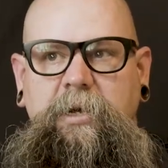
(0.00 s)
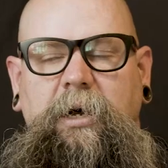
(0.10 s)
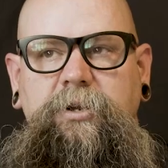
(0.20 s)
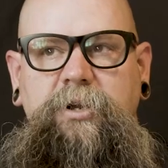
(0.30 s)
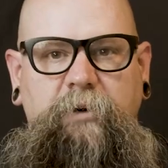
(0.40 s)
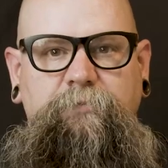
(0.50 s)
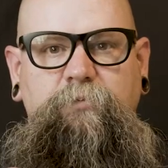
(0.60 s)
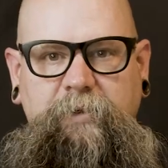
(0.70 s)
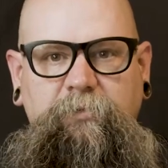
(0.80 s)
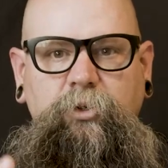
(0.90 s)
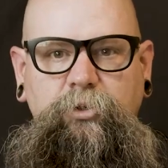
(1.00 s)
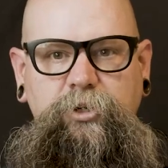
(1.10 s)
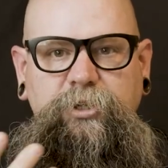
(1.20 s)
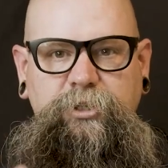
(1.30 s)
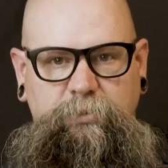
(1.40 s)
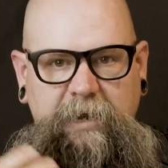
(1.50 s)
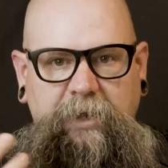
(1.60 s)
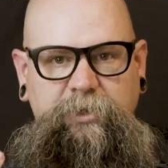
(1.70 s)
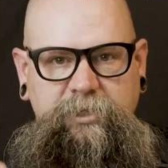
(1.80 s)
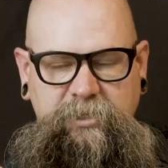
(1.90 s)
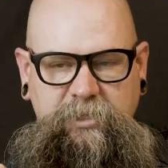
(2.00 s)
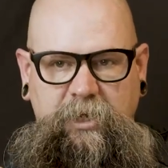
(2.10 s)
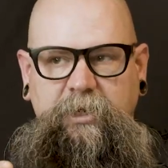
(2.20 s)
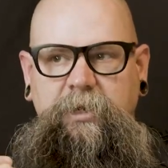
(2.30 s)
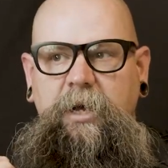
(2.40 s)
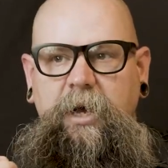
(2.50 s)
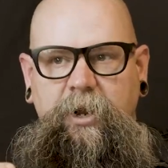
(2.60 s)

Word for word: enough revolutions around the sun,